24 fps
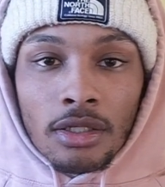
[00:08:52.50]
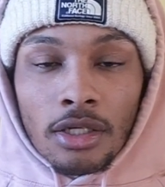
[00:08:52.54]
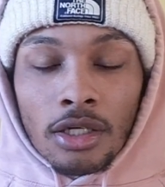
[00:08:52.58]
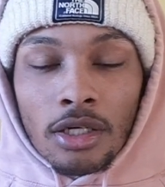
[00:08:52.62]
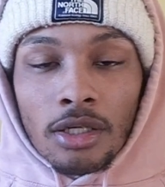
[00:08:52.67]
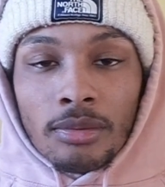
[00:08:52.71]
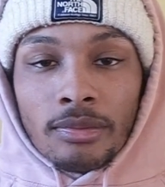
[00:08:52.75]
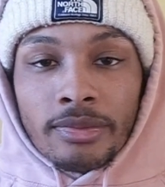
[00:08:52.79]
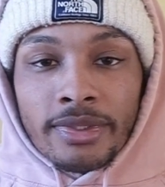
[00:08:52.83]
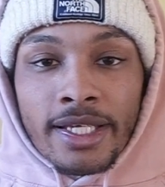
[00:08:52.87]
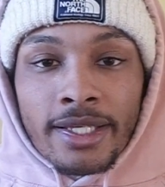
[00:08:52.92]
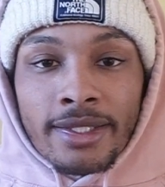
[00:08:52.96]

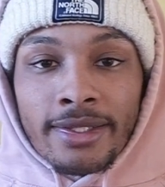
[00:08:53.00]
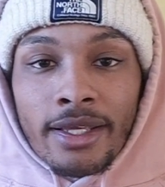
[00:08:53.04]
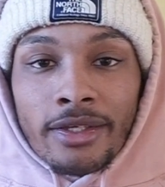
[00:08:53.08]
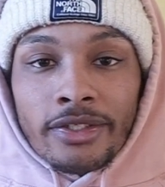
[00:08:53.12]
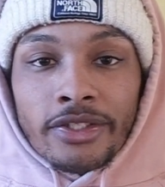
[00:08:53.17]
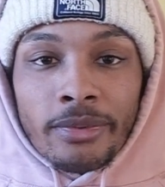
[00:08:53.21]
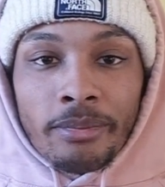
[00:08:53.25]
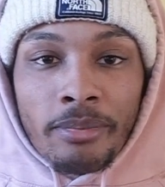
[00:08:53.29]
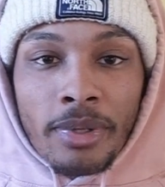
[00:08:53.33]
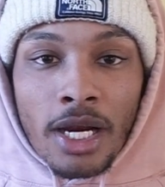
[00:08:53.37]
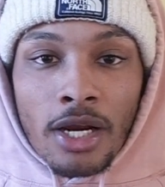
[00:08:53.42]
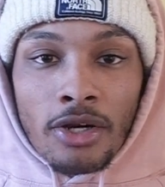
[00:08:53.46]

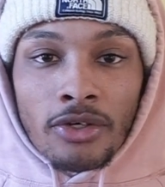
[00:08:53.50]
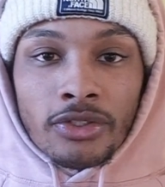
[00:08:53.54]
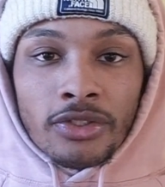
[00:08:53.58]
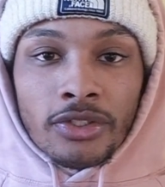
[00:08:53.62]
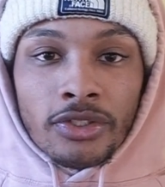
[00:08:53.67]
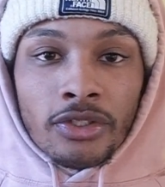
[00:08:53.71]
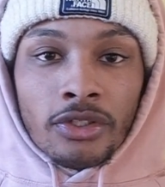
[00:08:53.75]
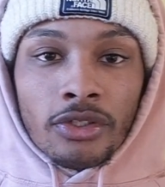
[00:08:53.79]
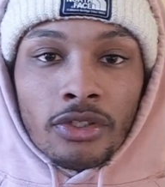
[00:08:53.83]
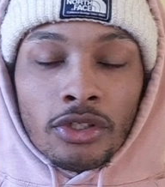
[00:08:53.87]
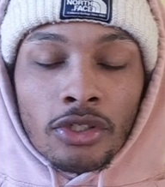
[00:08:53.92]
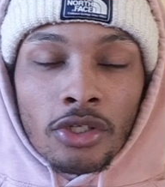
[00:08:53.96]
10,000 power
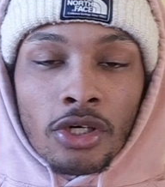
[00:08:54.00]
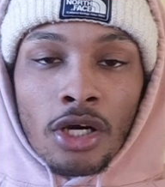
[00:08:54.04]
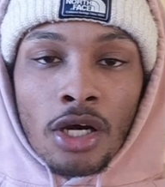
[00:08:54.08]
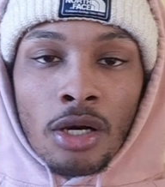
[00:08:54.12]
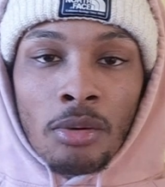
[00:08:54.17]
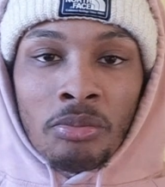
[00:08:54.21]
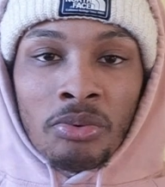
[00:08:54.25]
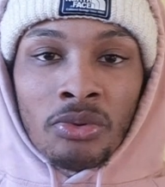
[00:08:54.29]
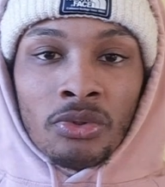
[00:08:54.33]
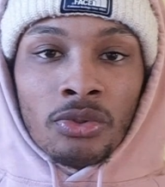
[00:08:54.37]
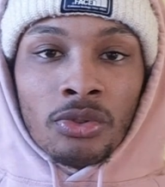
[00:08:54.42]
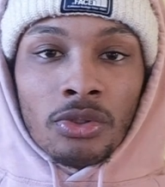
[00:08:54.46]
to your
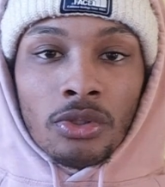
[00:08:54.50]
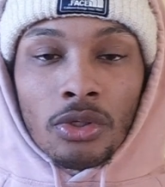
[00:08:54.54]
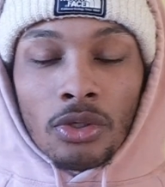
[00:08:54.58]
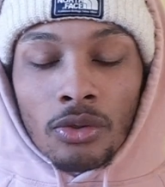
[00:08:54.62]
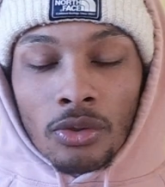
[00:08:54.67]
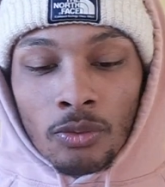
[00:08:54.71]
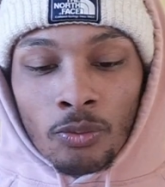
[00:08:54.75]
combo